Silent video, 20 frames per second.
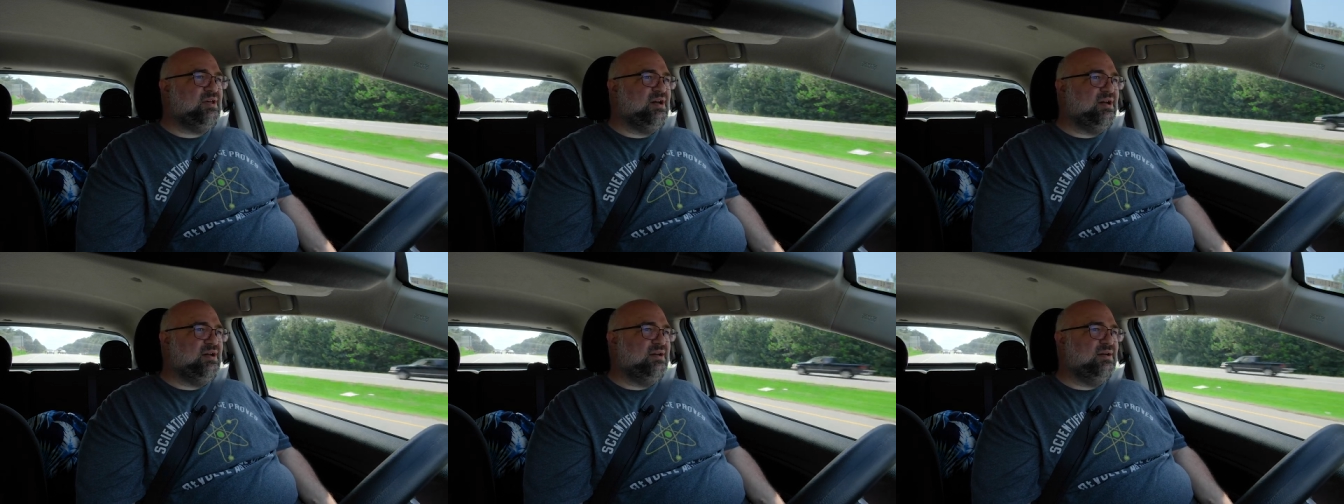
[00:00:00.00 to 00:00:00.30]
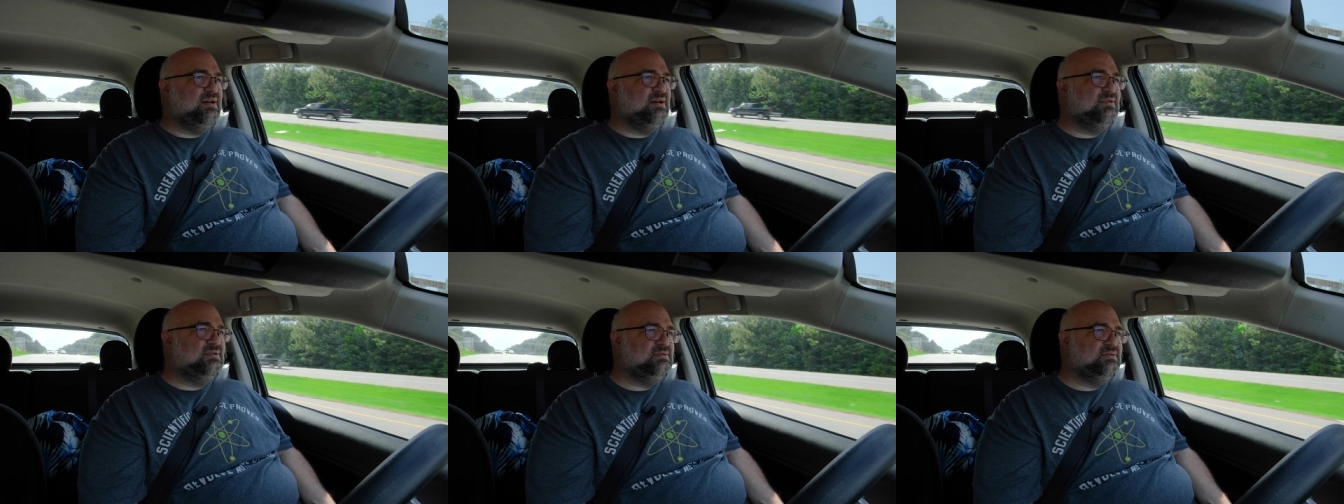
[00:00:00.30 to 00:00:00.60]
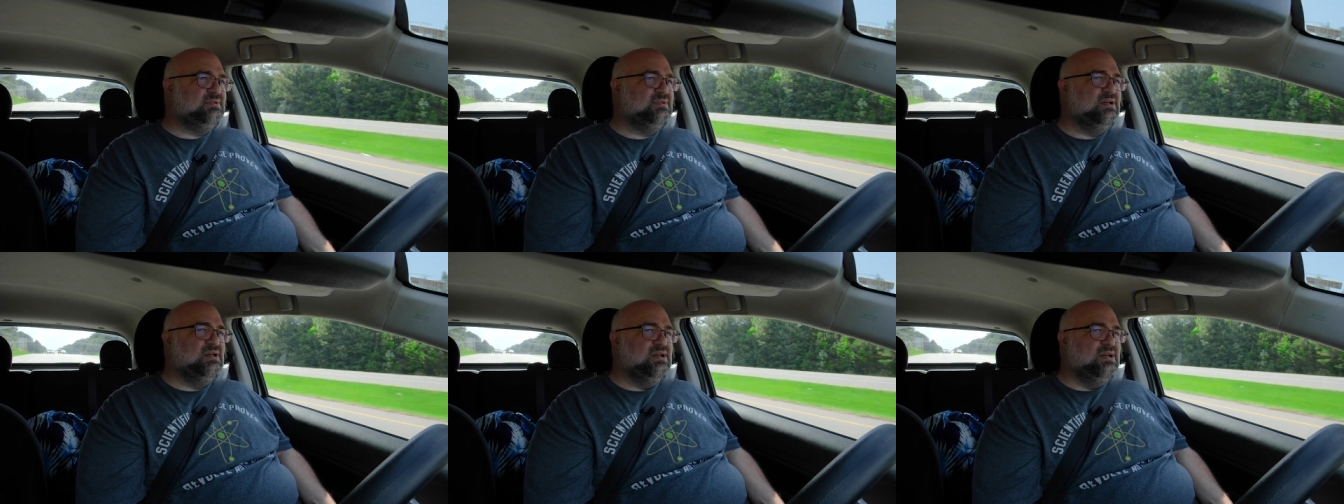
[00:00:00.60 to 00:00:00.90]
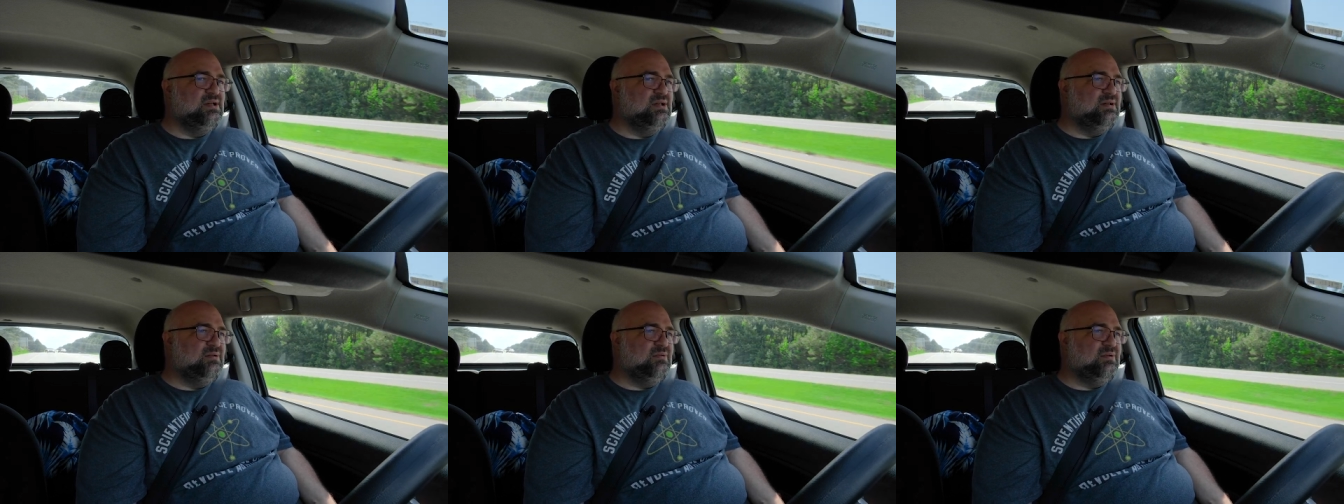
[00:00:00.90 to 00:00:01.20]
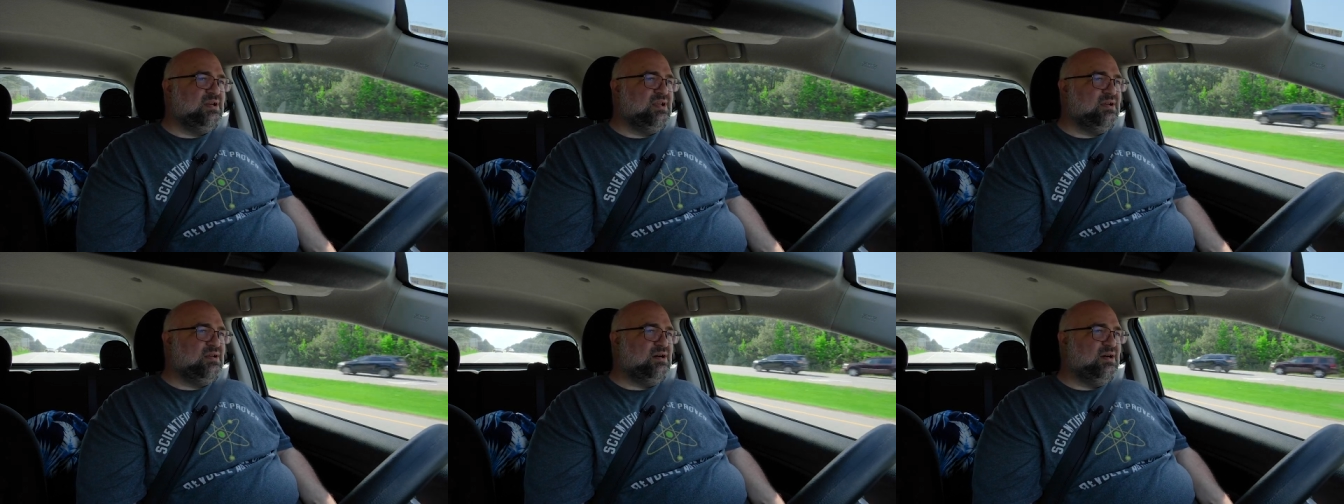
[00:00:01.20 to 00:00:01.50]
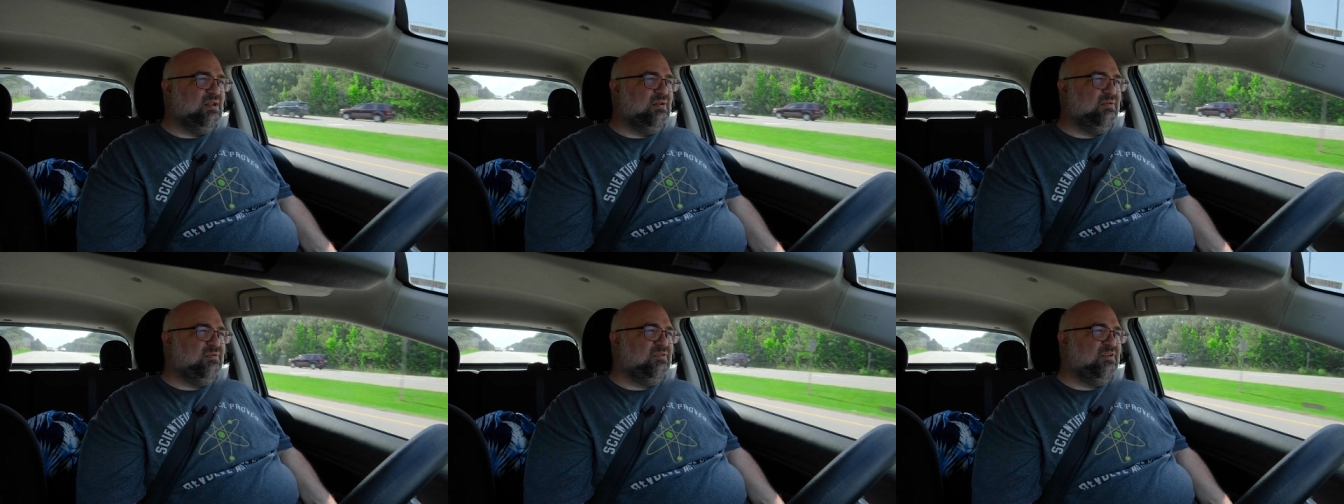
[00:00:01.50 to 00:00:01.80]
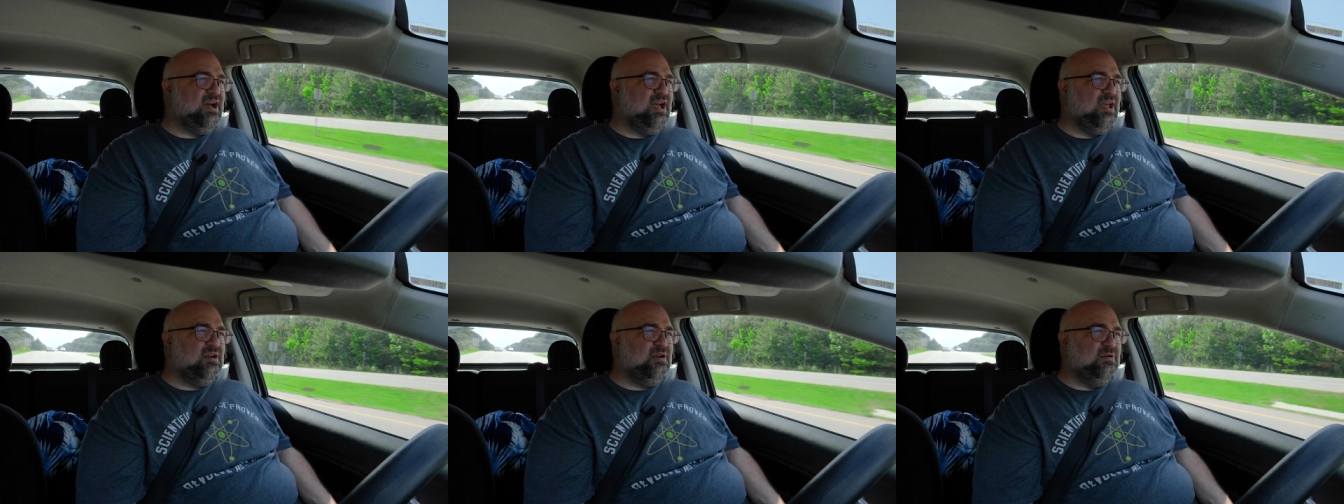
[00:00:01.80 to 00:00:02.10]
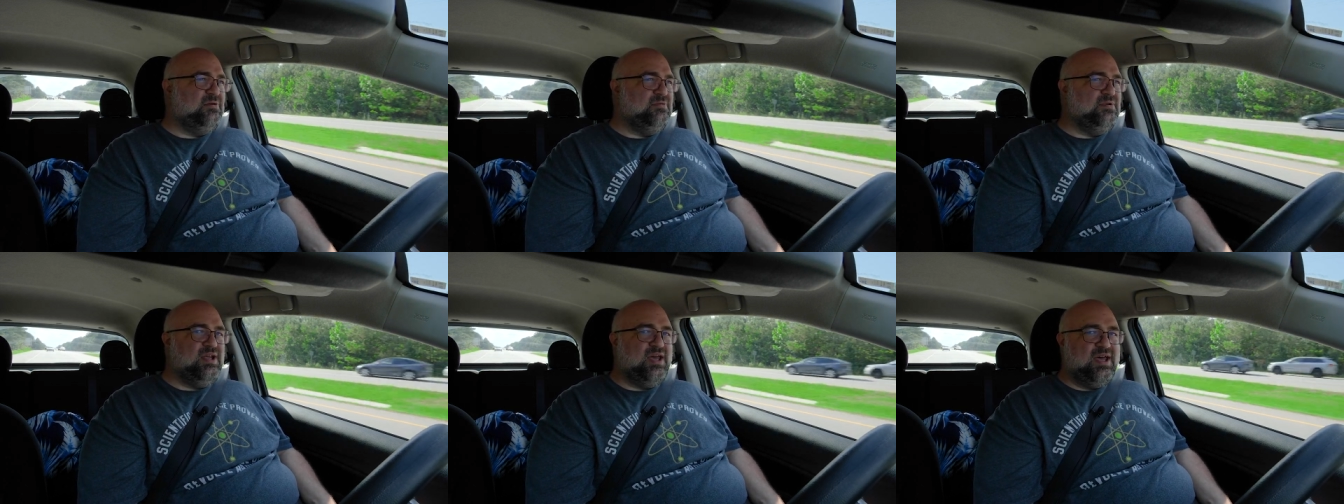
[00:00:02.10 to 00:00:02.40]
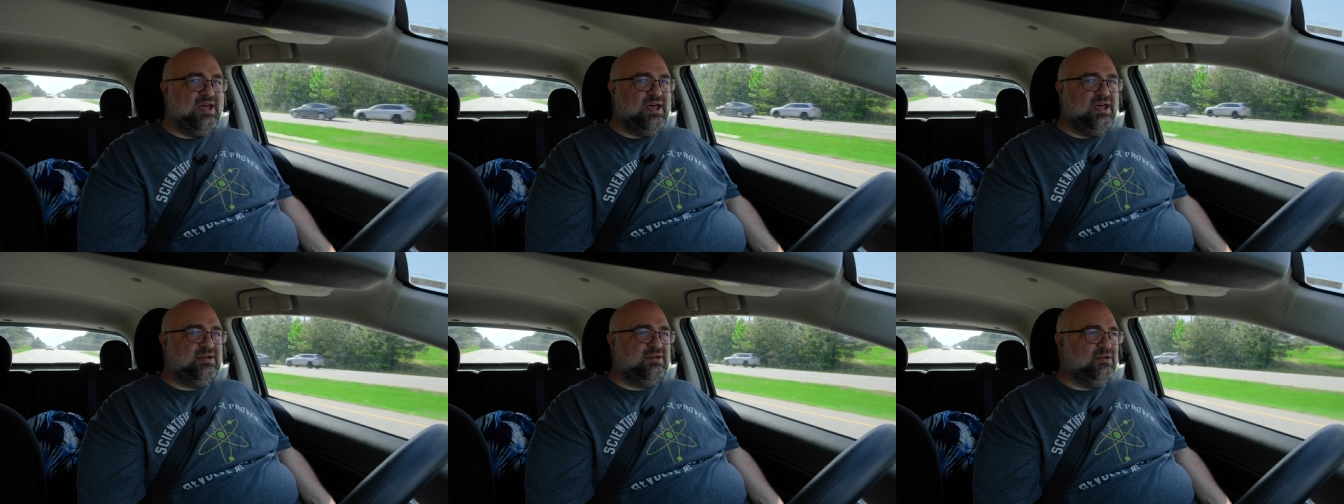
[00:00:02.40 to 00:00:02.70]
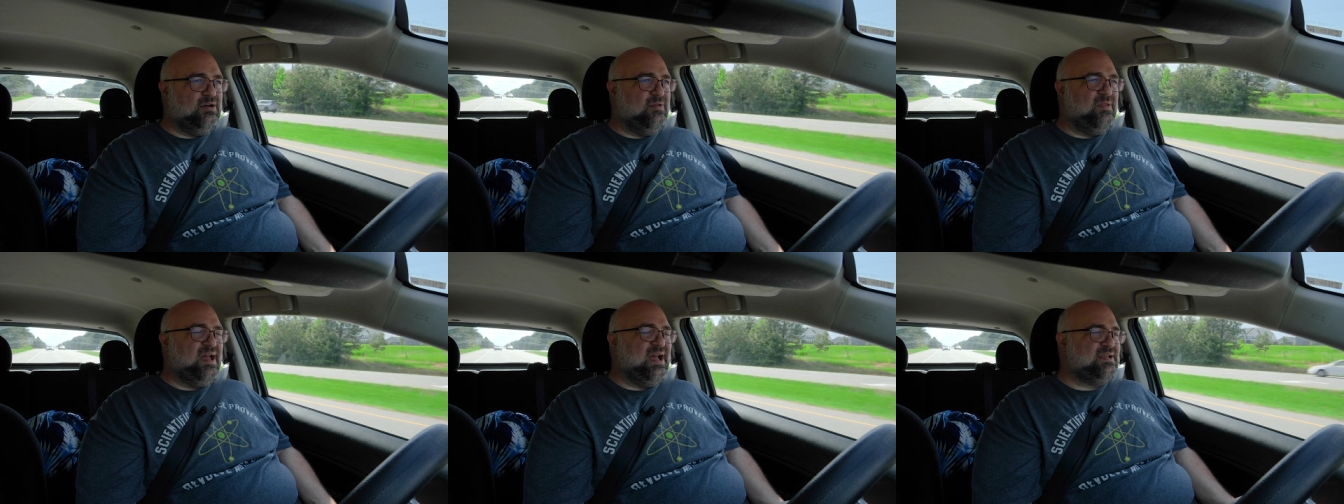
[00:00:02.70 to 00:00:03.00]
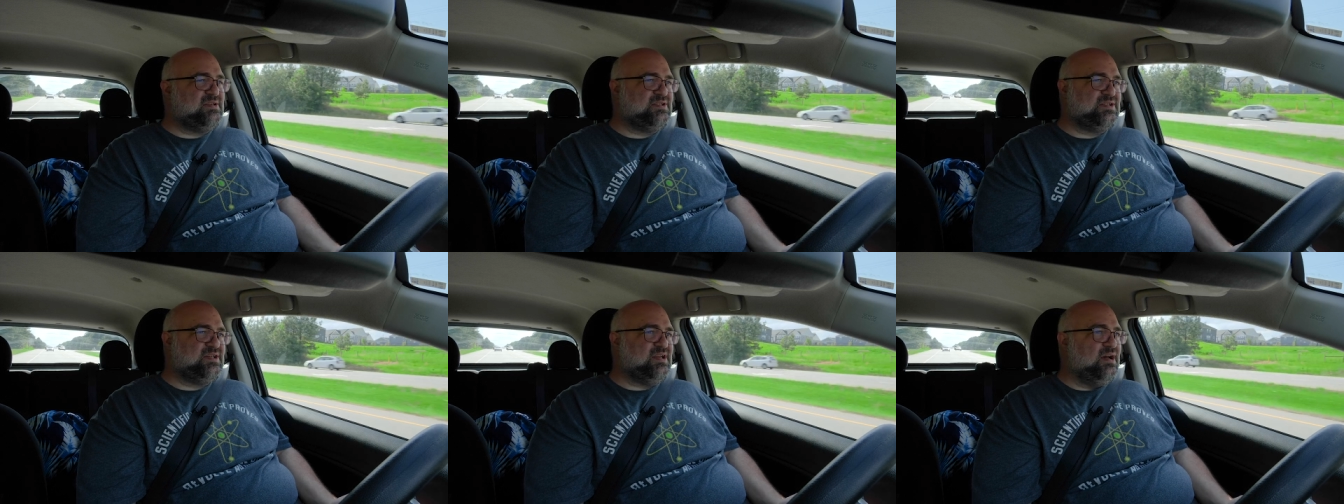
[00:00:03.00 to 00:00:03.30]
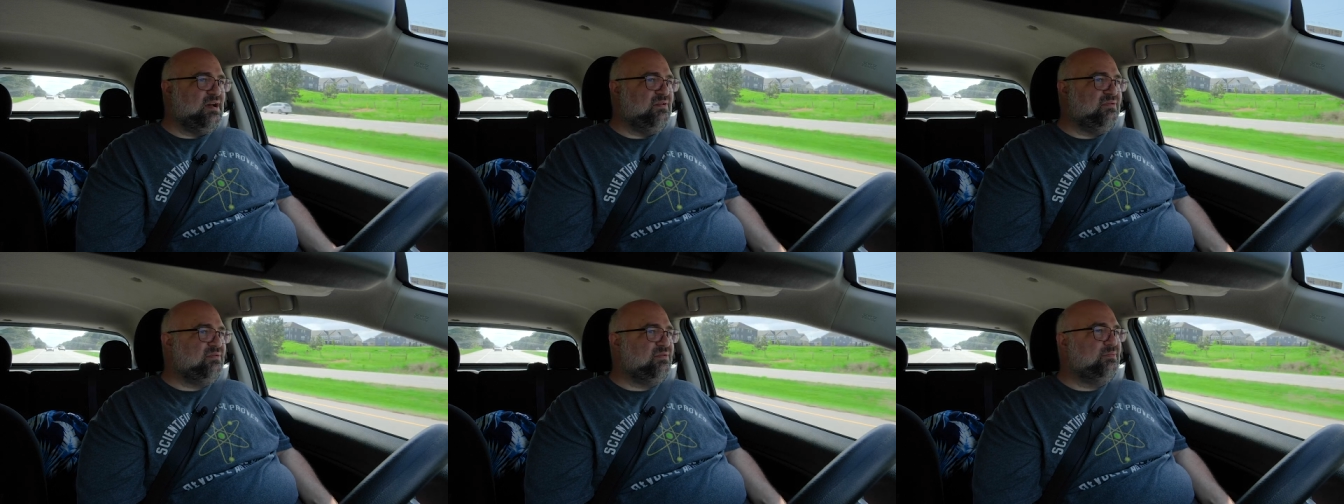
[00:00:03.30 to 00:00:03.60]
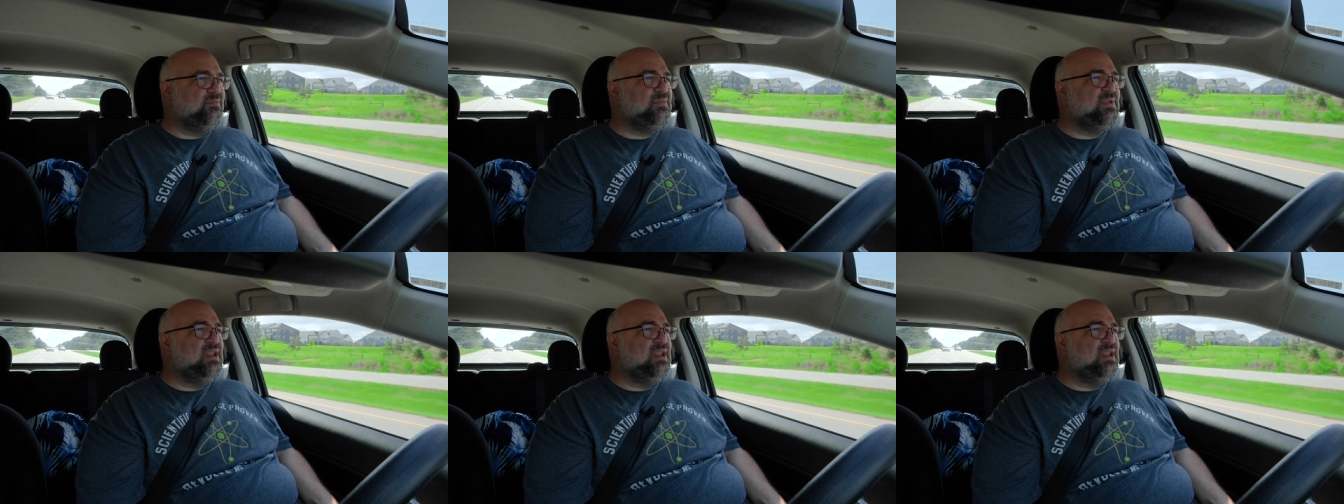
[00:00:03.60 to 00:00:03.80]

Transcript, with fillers: FidoNet and all that stuff.